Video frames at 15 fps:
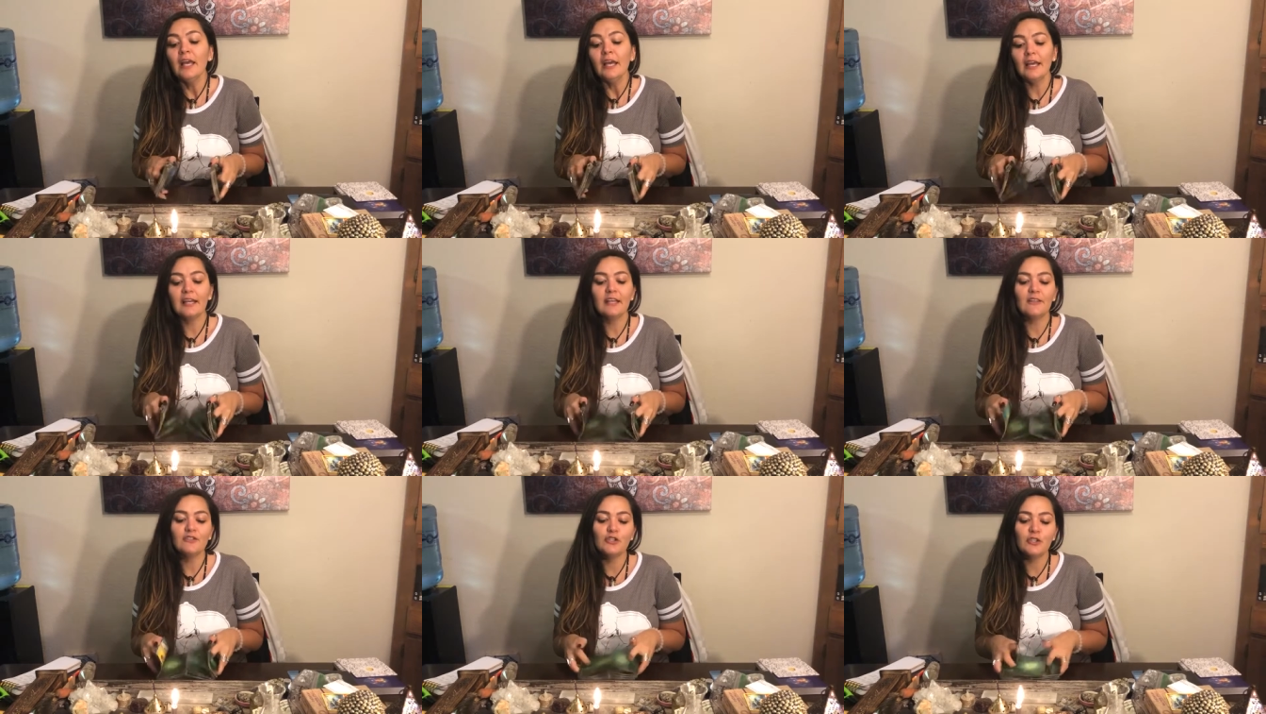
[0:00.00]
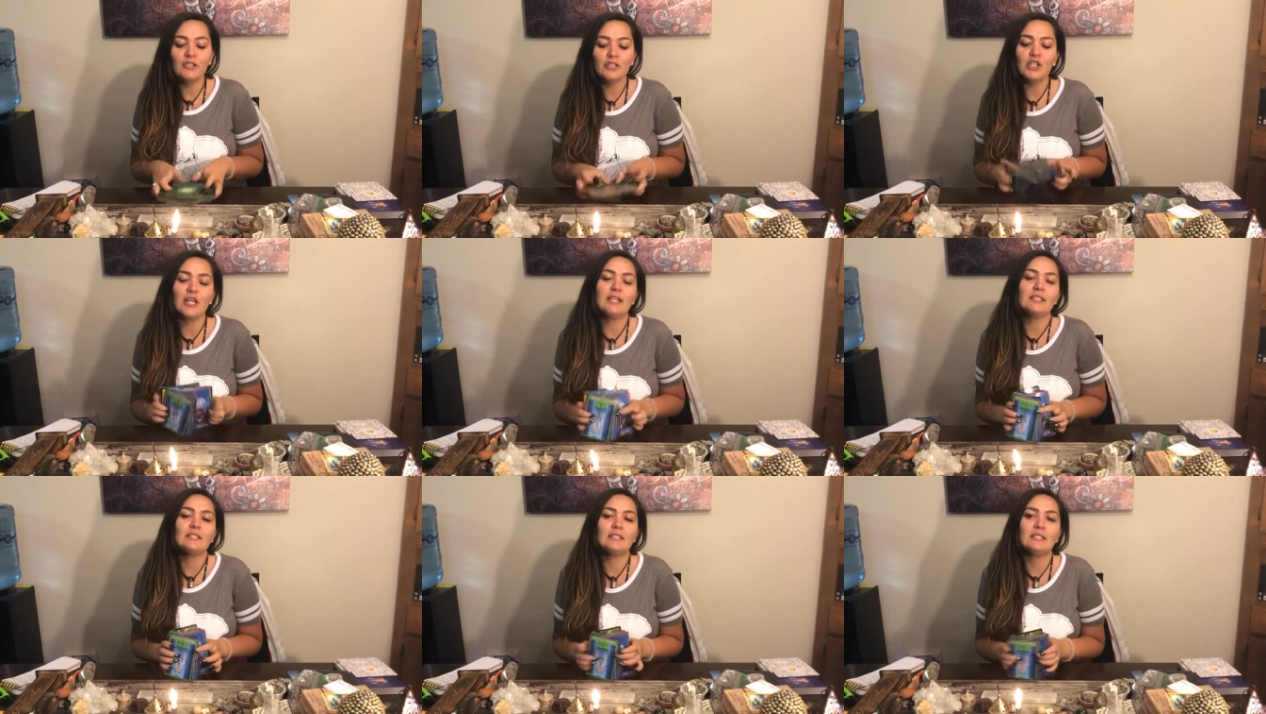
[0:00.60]
It gives you the
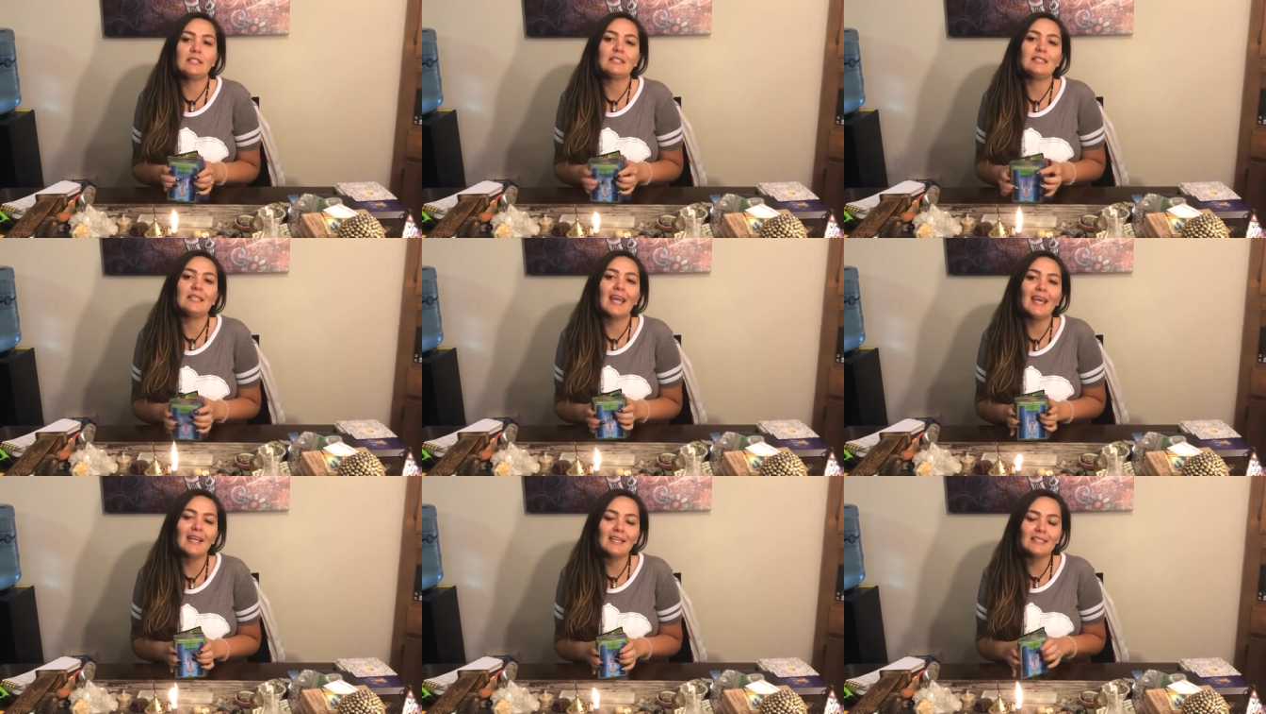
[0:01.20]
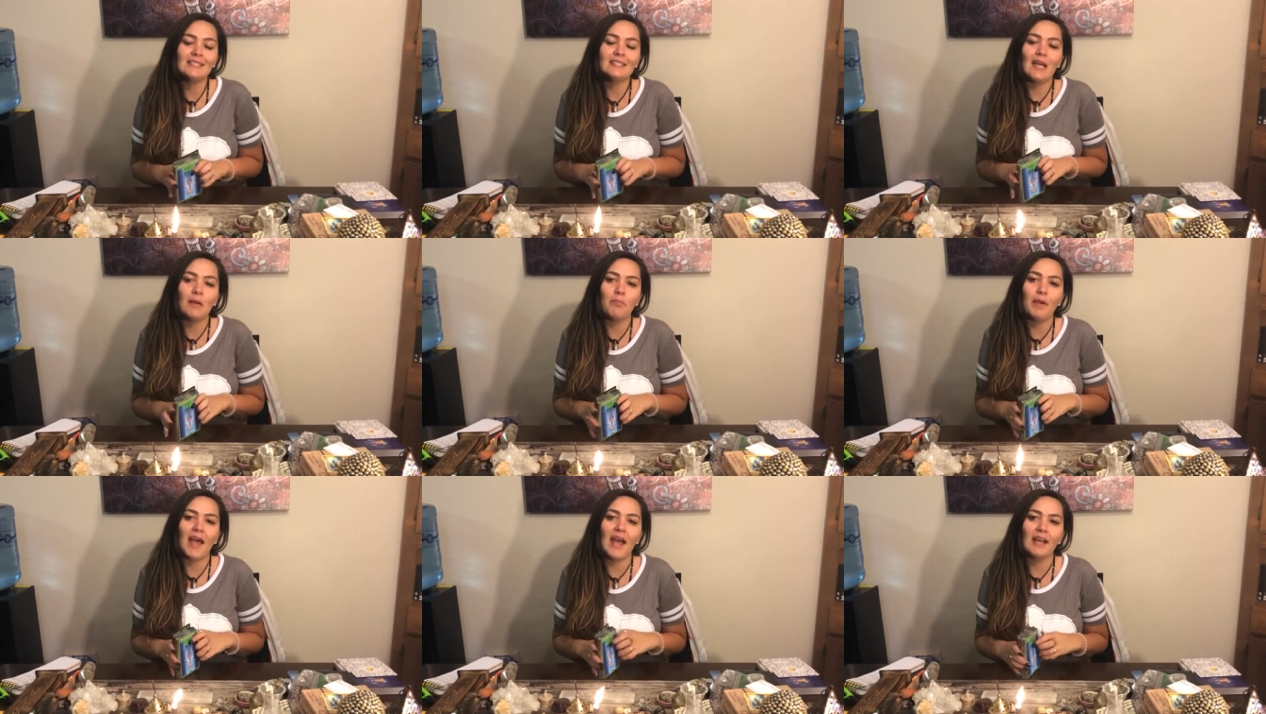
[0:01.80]
chance to take a
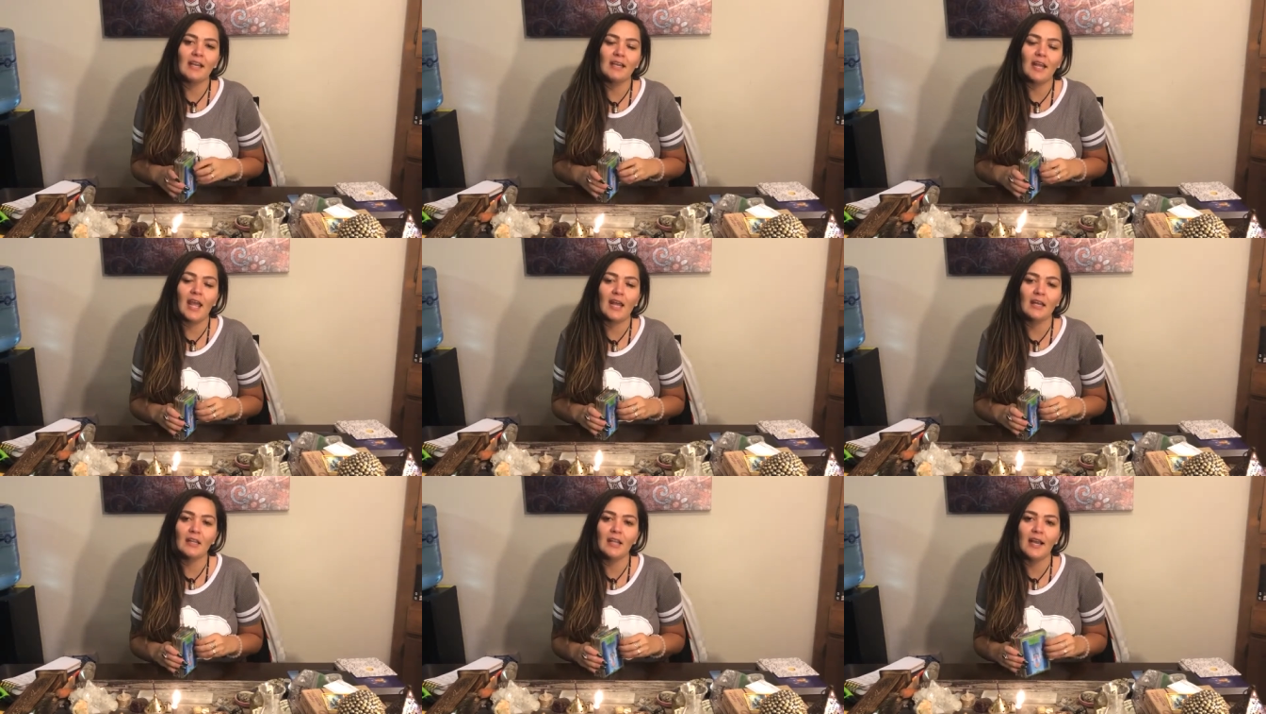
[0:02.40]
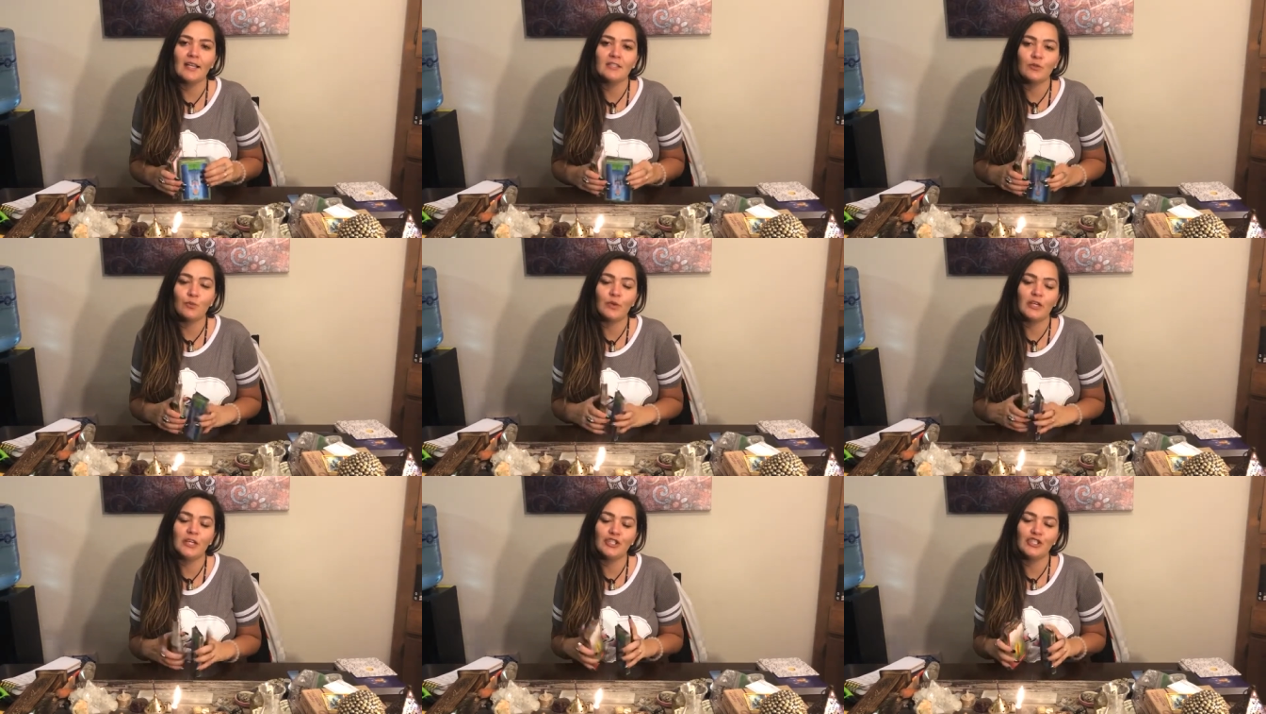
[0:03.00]
step back and analyze,
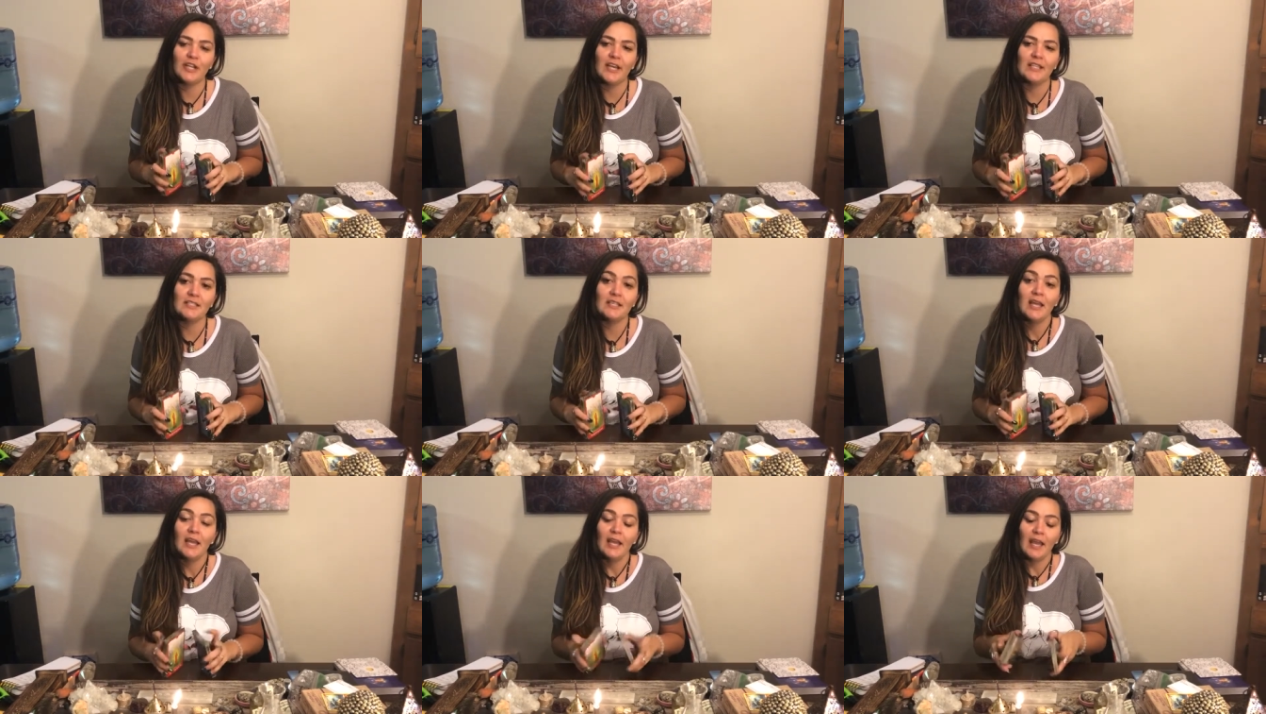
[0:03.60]
readjust,